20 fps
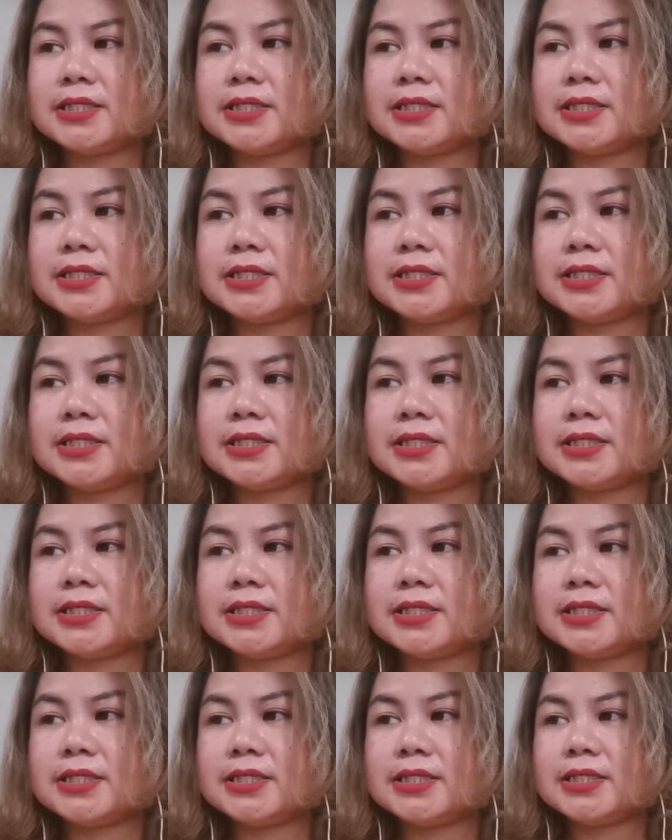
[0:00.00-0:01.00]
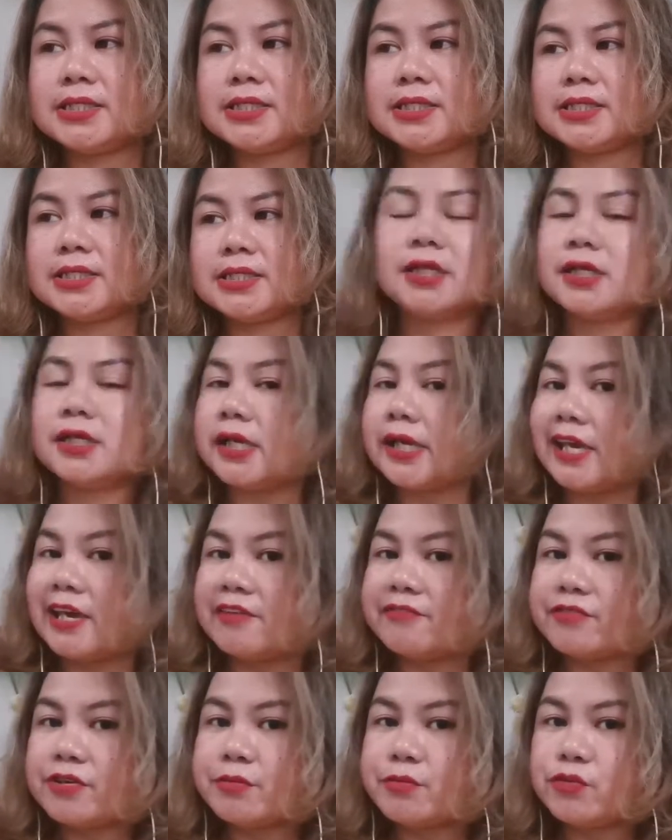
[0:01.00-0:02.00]
portraying
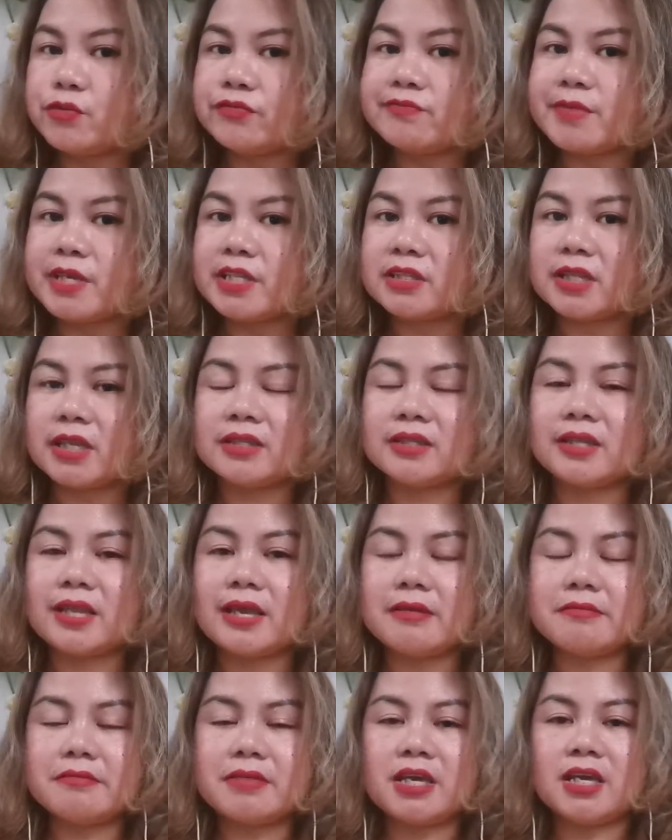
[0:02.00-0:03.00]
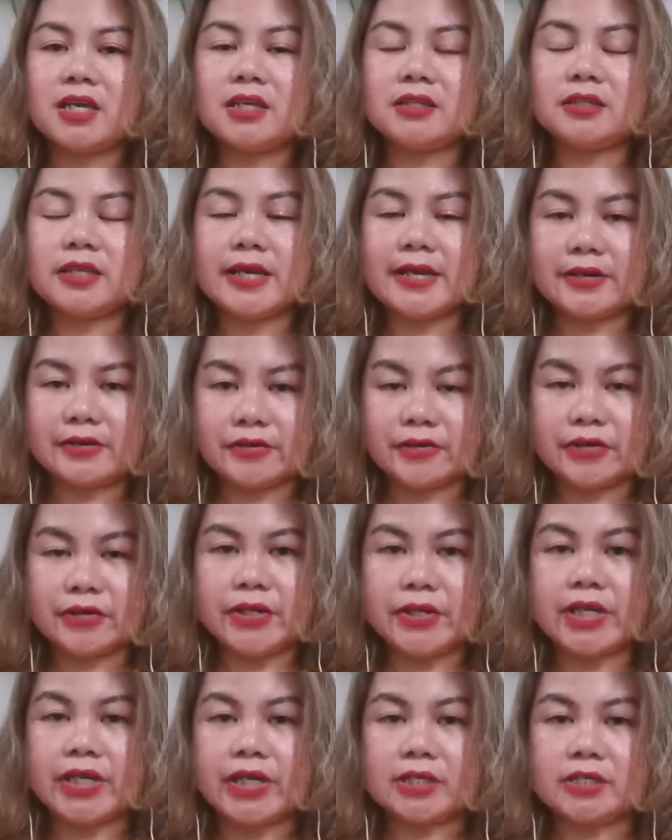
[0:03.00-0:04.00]
every movement that they made. There
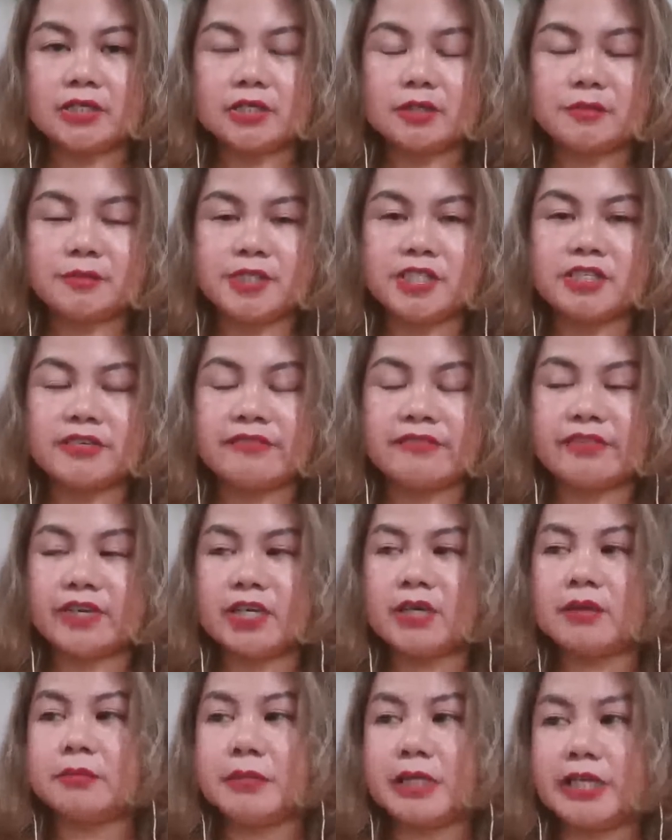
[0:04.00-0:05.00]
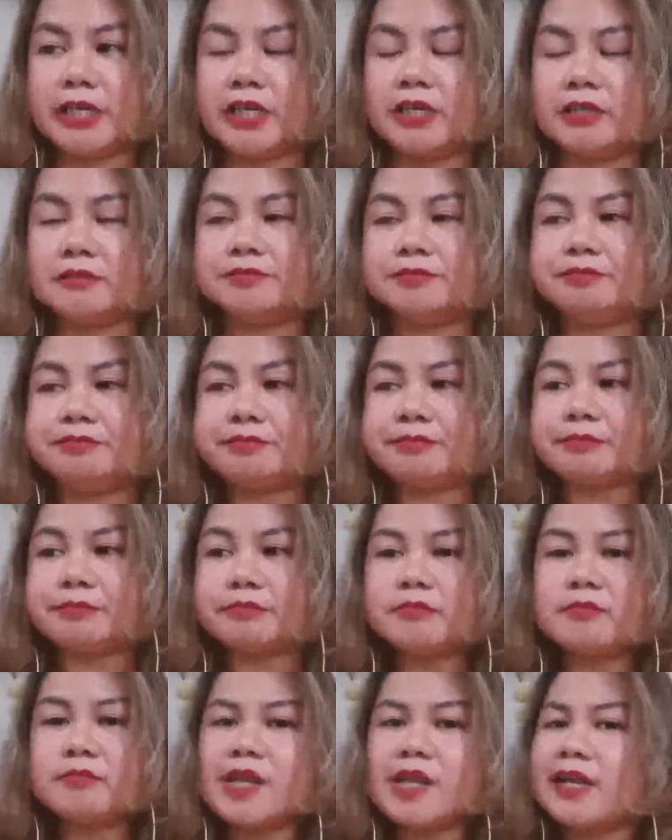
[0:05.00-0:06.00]
is a specific meaning.
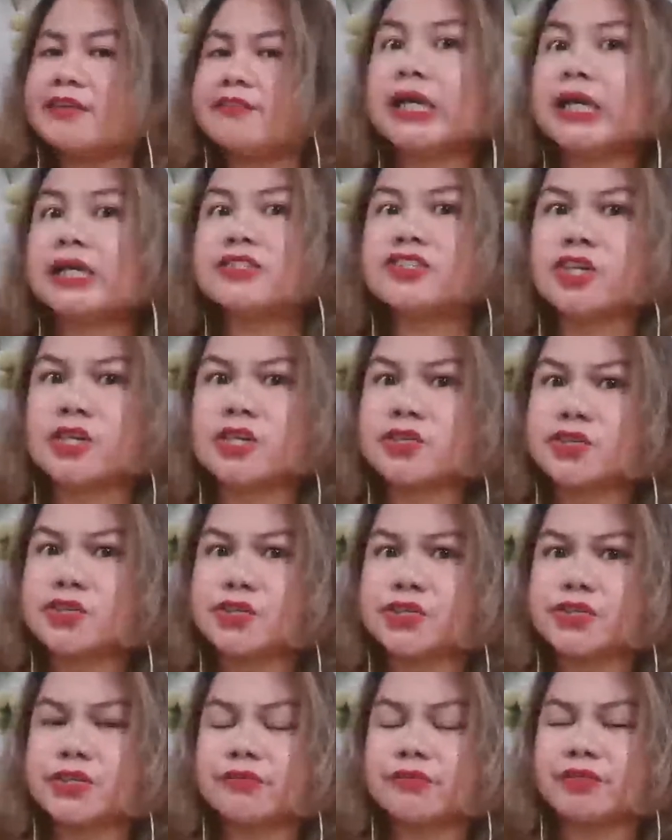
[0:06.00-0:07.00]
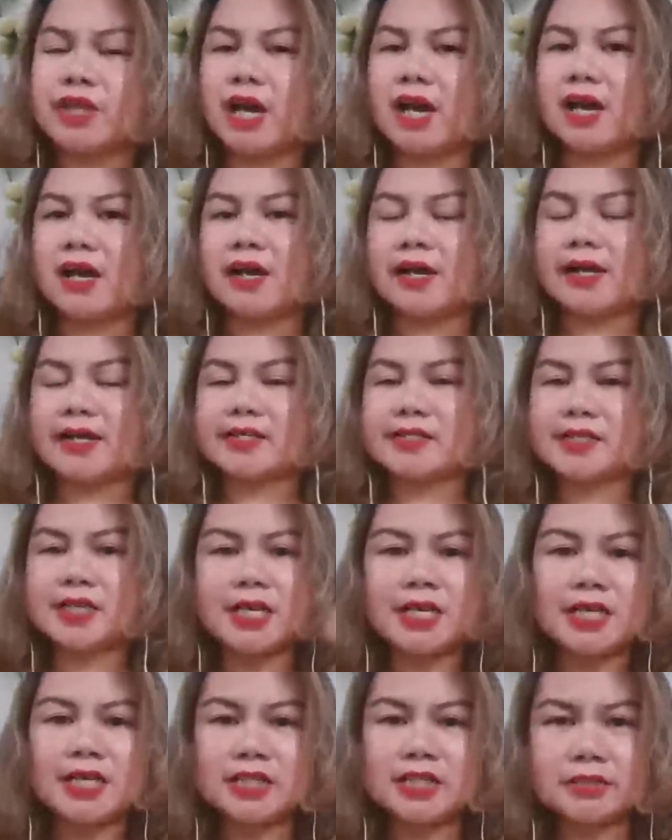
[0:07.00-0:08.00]
Even the eyes,
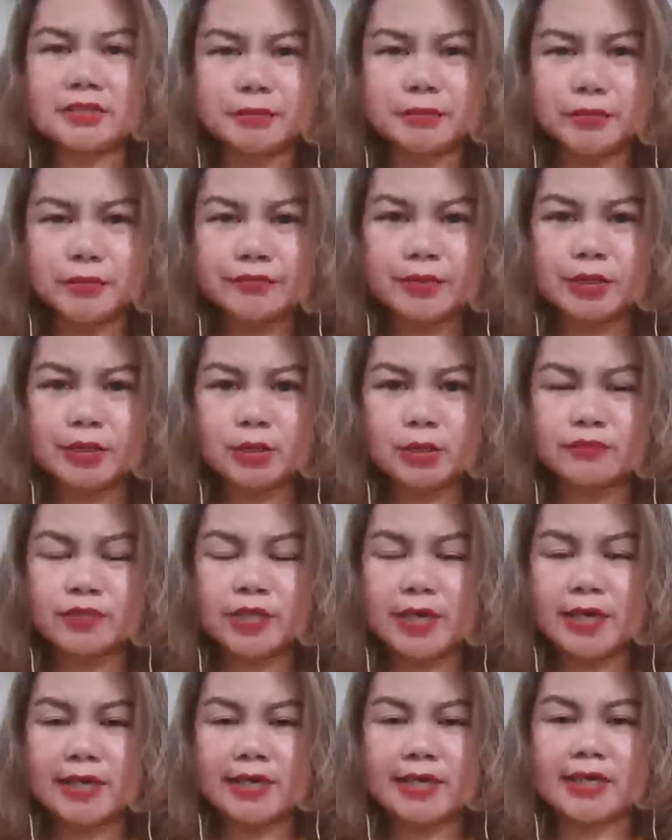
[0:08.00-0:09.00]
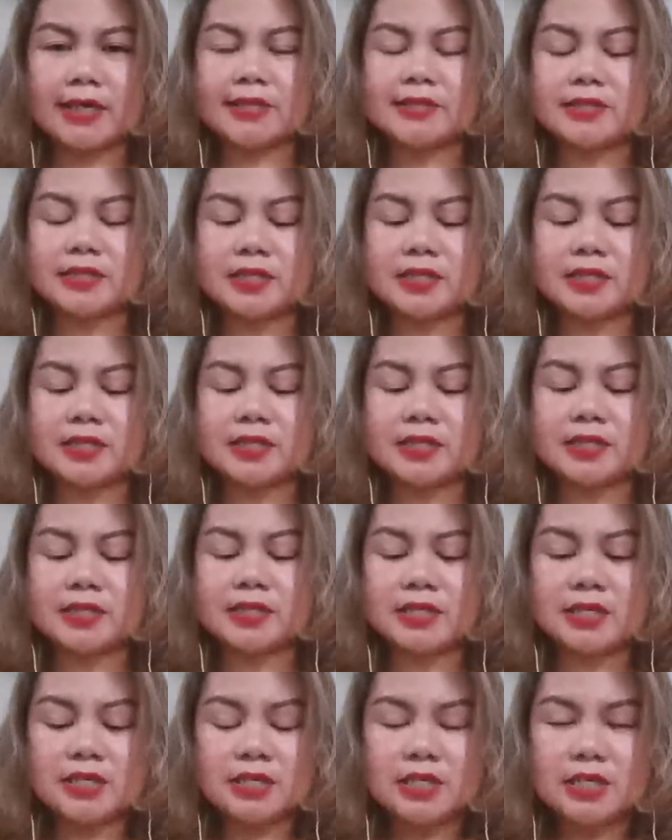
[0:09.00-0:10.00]
movement of the hands, their
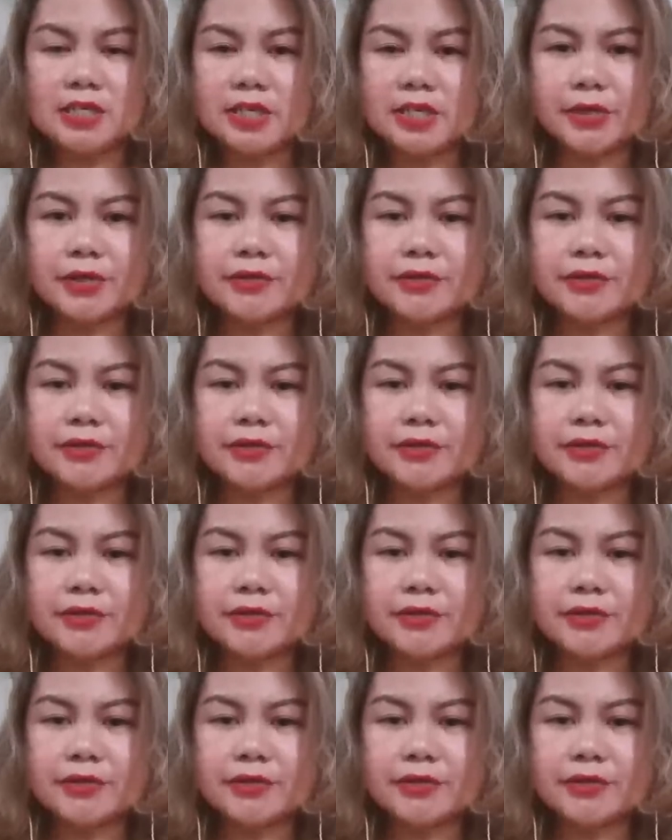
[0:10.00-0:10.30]
feet,